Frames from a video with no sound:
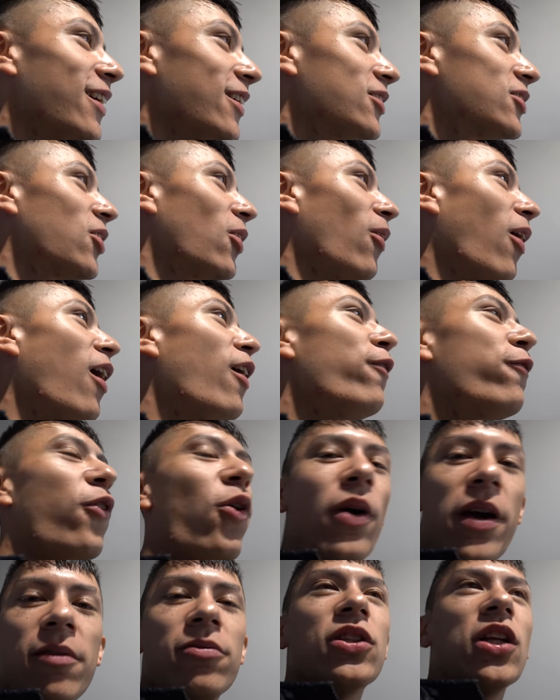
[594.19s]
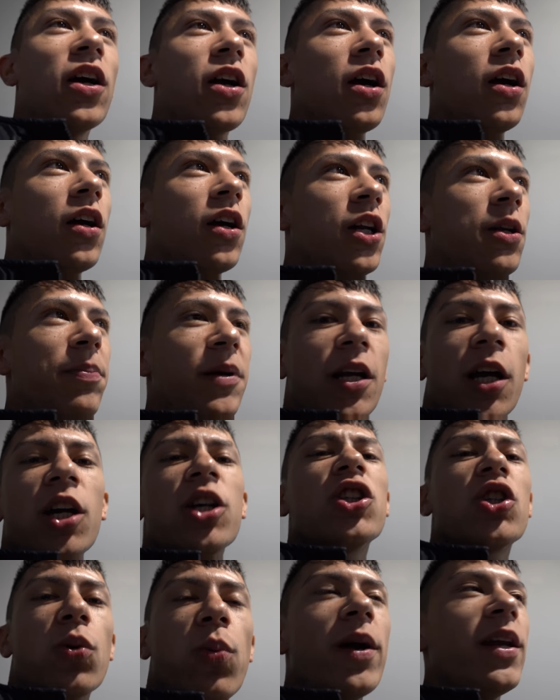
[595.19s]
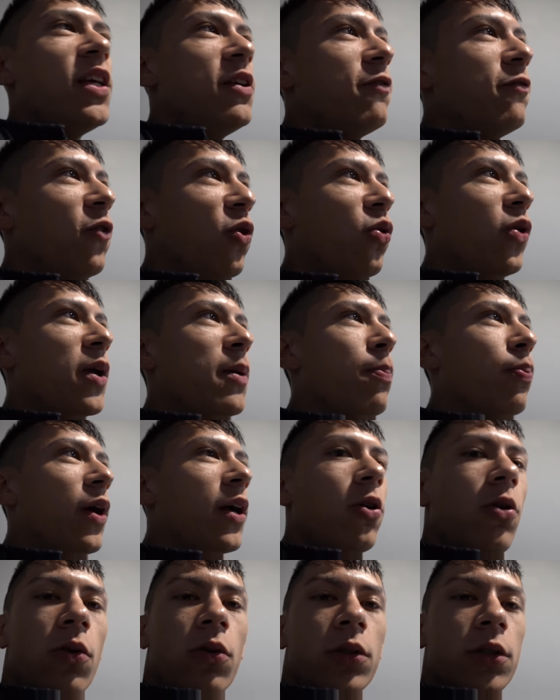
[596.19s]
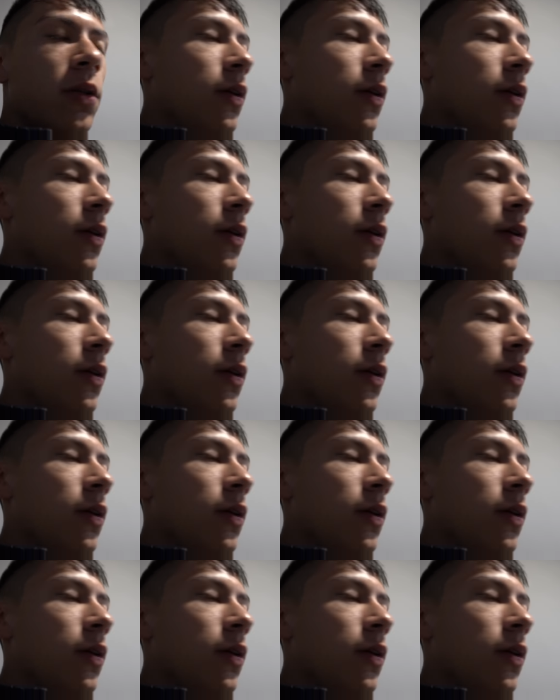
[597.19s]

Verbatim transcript: So I thought it was like gonna be like a 2040 brake. Yeah, we